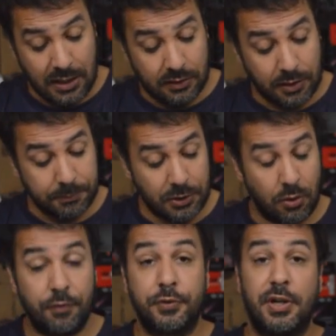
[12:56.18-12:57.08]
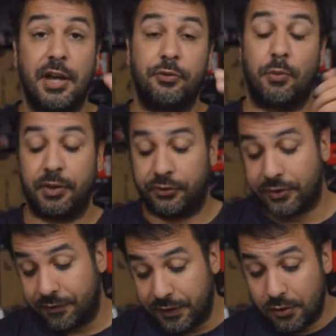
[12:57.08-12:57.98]
Let me know if you guys want to
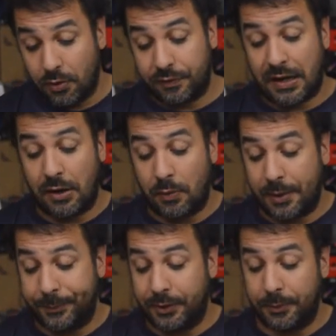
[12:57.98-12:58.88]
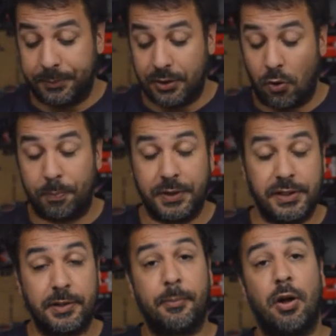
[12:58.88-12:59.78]
see a video of how I'm going to be
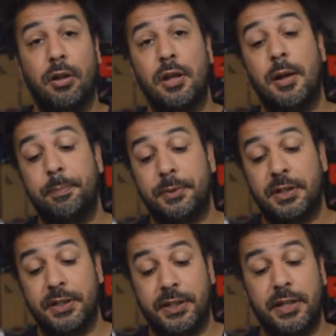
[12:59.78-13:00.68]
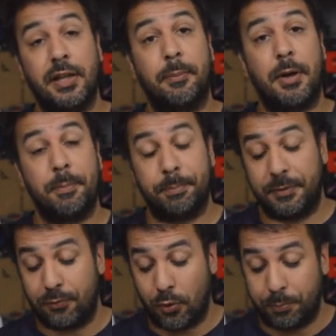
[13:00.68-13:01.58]
opening them all up, cleaning them up
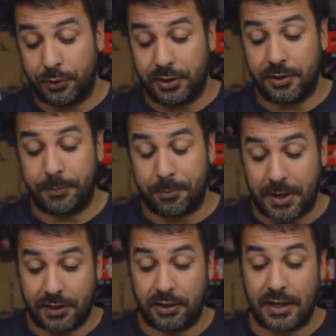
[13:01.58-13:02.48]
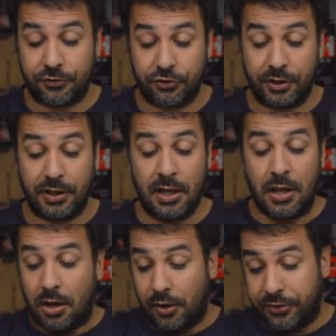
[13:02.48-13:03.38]
before putting them in my collection,
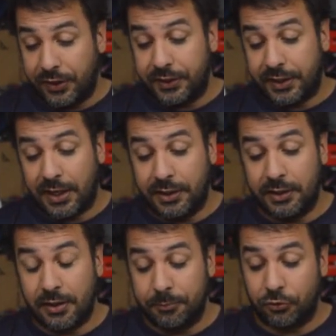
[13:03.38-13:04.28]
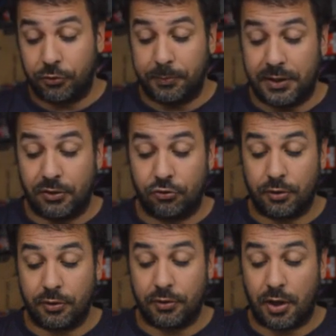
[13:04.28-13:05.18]
authenticating them, just making
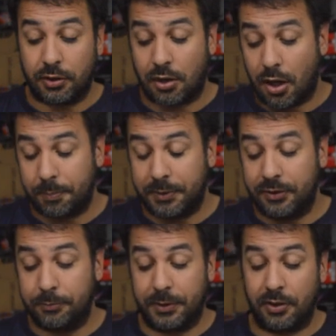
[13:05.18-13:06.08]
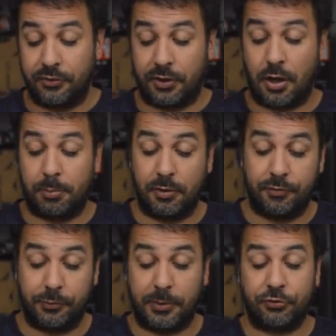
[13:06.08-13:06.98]
they're not copies because a couple of,
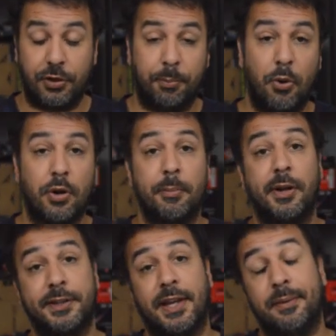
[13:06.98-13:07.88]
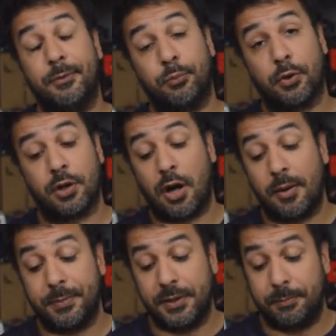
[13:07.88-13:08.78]
especially the Pokemon games, were
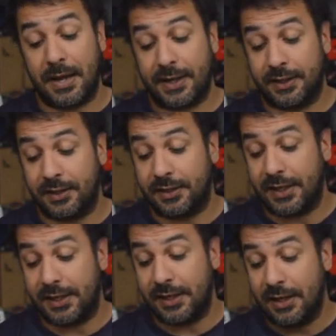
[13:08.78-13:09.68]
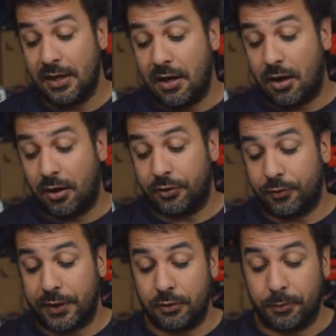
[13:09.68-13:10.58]
copied back in the day on a
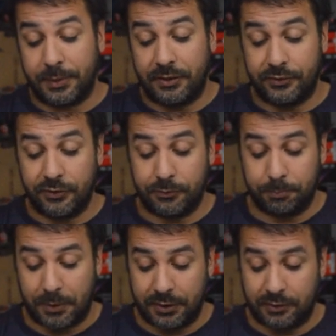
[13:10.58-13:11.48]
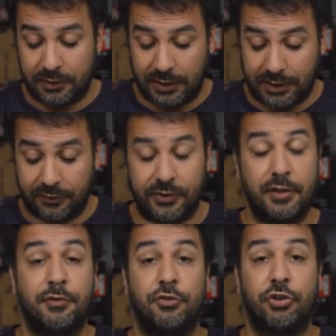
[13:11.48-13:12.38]
regular basis. But like I
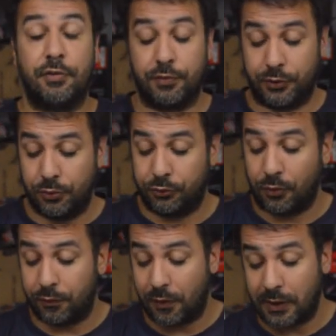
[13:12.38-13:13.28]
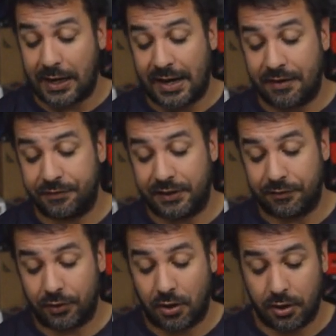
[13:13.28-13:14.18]
said, J4U so far, I have
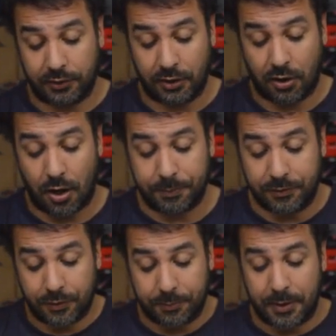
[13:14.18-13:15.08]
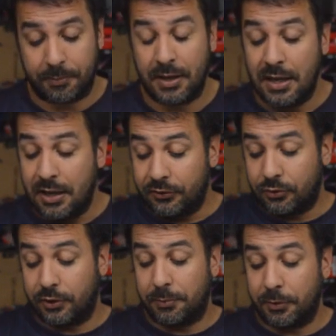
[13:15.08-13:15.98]
never gotten a copy from them.
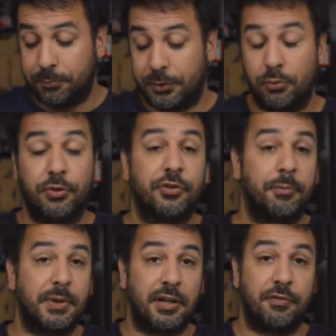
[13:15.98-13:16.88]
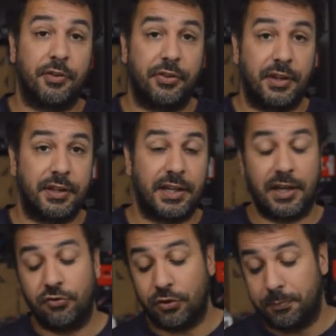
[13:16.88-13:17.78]
So they must be doing some kind of
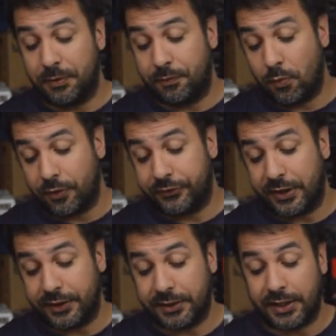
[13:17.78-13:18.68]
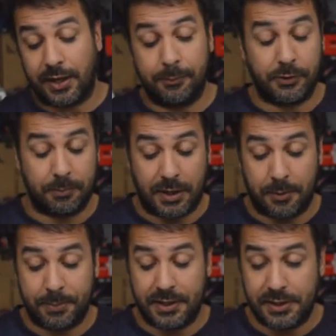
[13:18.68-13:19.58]
authentication before selling the games in my
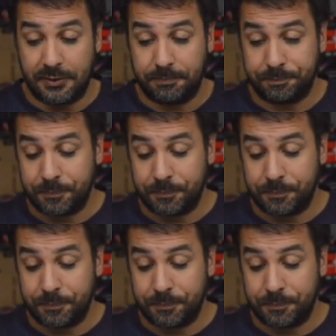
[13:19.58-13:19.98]
opinion.